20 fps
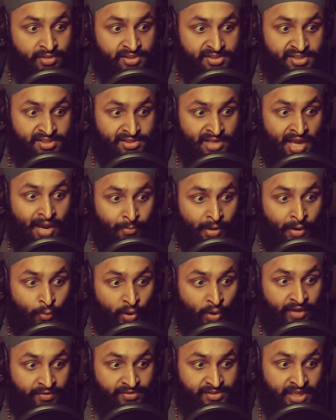This is not my
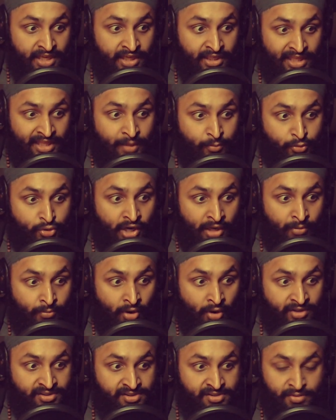way of saying keep trying
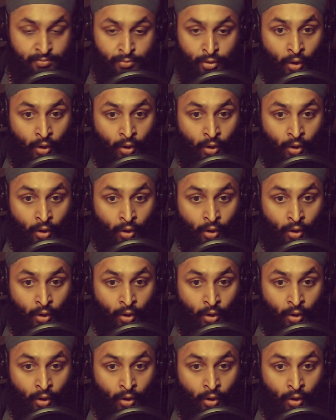Marxism.